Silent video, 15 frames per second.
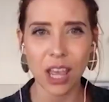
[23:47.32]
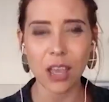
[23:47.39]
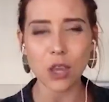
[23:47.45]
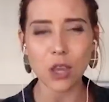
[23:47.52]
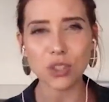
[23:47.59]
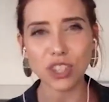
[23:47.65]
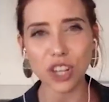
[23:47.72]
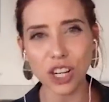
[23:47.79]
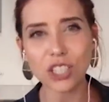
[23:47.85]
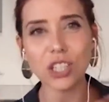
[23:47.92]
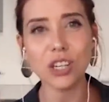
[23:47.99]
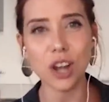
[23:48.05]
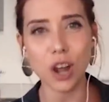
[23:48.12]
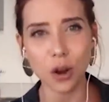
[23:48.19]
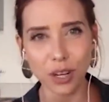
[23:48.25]
you start to
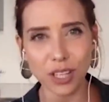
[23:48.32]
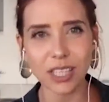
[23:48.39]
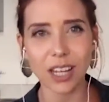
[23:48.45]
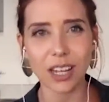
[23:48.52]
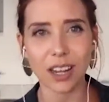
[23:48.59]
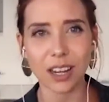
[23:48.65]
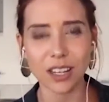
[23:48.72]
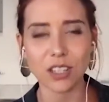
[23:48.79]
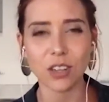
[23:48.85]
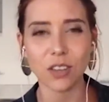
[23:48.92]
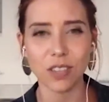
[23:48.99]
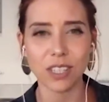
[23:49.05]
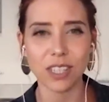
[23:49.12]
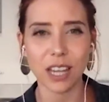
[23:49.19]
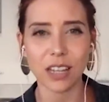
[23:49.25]
notice that kind of stuff
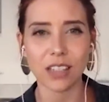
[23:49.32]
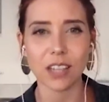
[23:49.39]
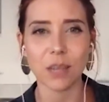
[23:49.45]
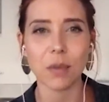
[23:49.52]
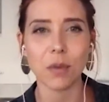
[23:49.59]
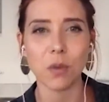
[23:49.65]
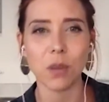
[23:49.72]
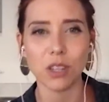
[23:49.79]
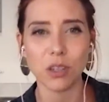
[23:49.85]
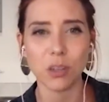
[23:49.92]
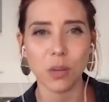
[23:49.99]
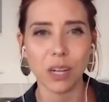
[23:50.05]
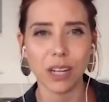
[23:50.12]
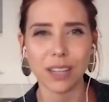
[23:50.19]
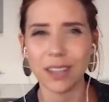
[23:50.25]
the second time you watch it
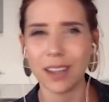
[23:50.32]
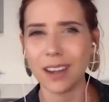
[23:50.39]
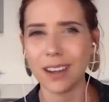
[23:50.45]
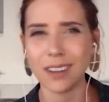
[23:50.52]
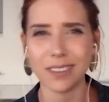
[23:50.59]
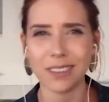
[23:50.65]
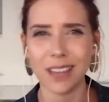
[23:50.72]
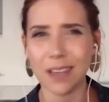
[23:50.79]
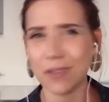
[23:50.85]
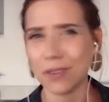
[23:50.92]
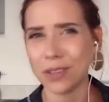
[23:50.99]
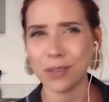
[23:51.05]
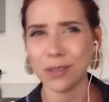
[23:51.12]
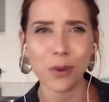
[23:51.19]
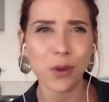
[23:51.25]
where like tyler's never
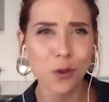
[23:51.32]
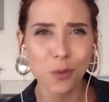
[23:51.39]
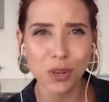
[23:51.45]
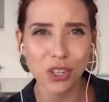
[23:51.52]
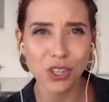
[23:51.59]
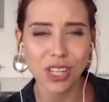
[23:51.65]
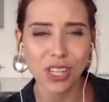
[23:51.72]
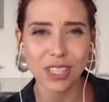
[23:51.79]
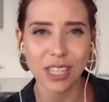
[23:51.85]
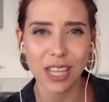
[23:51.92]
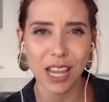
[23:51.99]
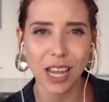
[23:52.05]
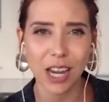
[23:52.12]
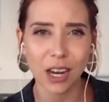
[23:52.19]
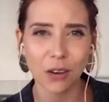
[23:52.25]
in the room when she's
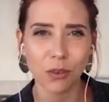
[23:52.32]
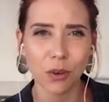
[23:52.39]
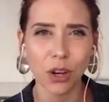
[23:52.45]
there mm-hmm.